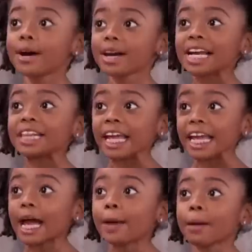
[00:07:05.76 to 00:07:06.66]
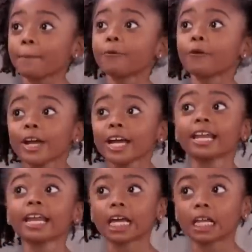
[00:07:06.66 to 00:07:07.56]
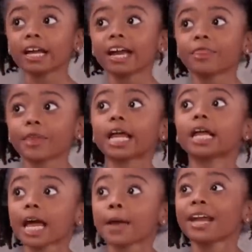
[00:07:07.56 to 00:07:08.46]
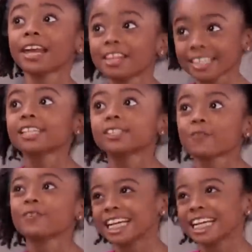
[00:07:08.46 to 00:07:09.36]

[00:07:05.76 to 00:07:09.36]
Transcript: But I think I've been pretty clear that I like being the center of